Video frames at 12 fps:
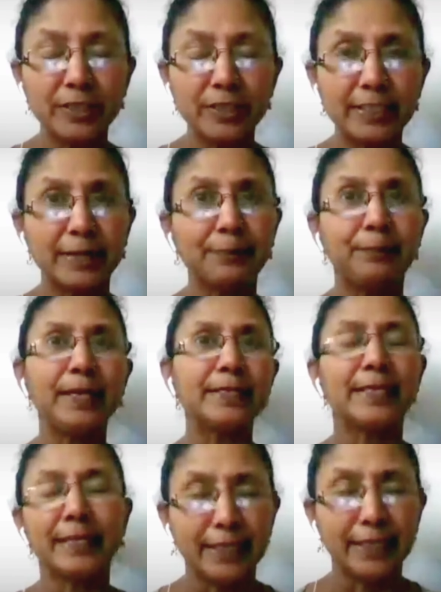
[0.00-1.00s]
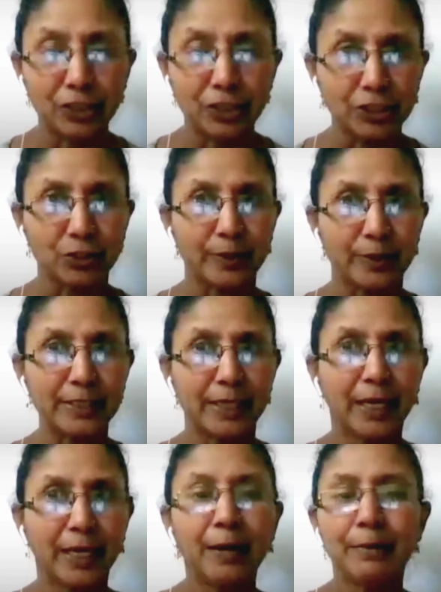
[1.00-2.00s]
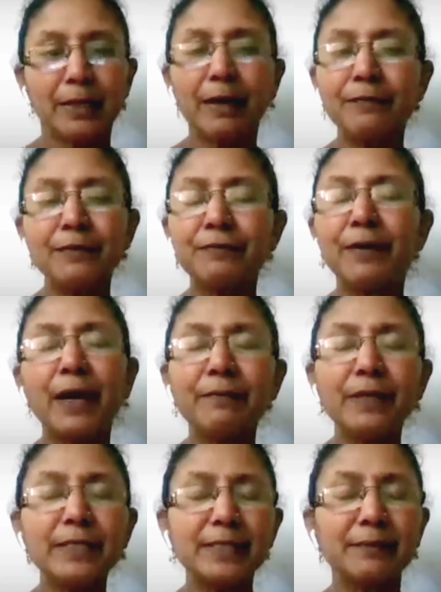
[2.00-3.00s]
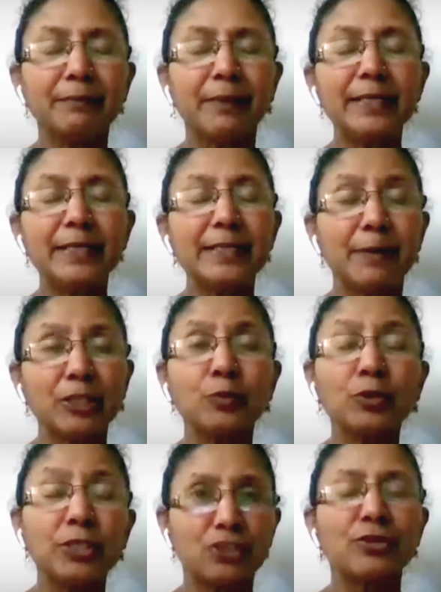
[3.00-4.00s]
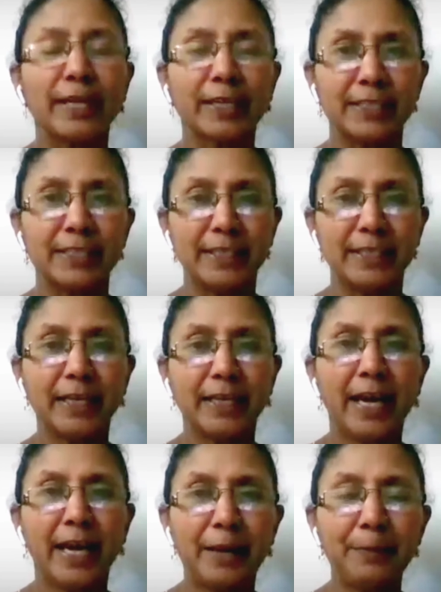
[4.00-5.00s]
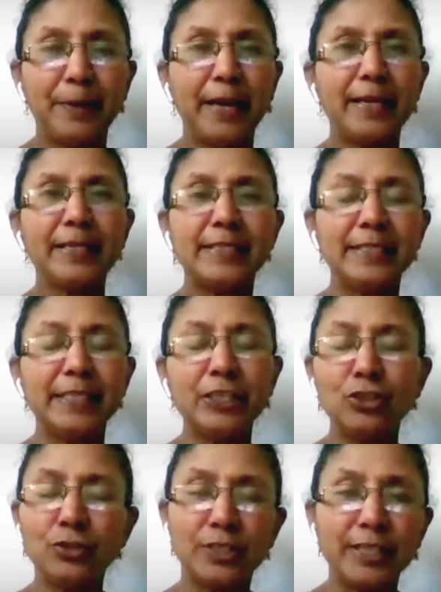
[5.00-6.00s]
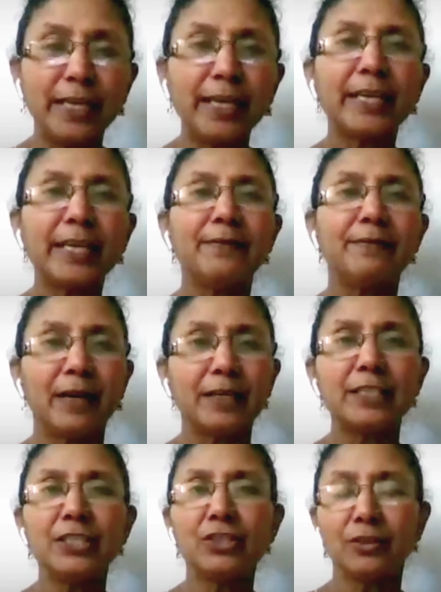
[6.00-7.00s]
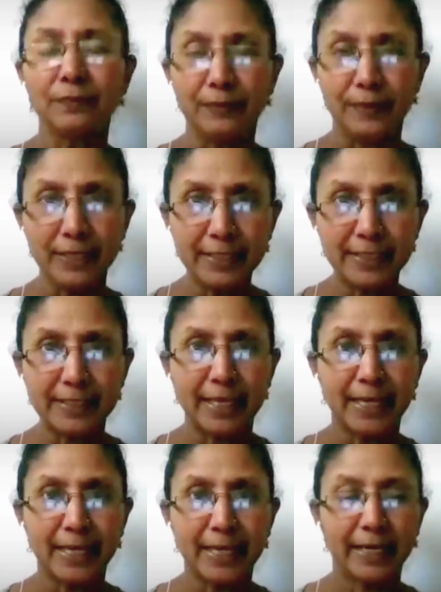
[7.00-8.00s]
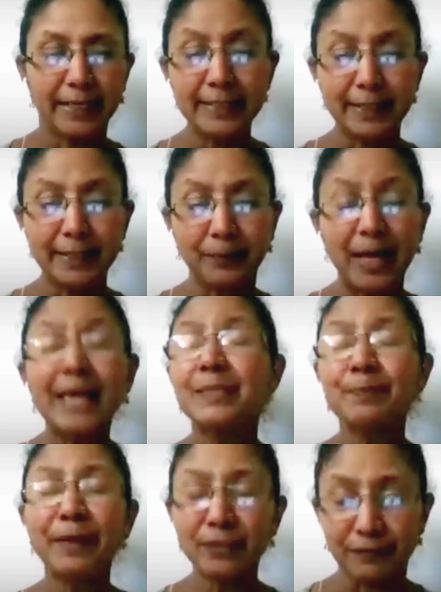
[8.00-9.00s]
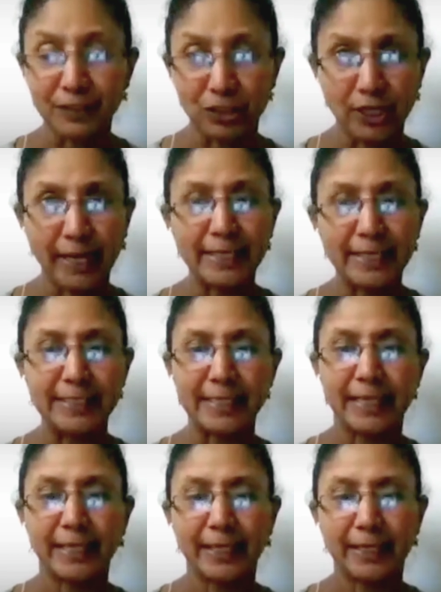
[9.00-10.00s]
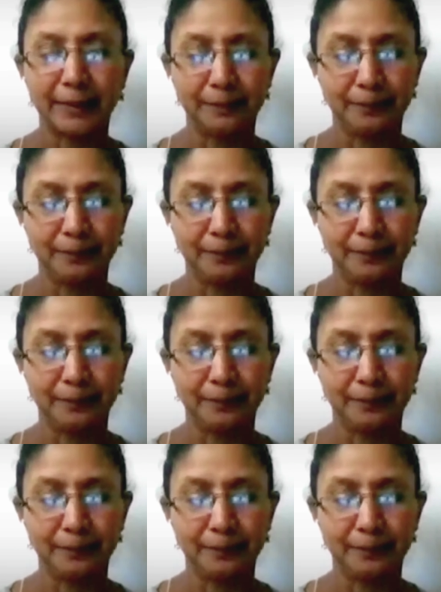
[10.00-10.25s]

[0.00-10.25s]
on it and pays attention to it. But after 5 years, the mind is much more distracted. And parents need to take advantage of this aspect of the child's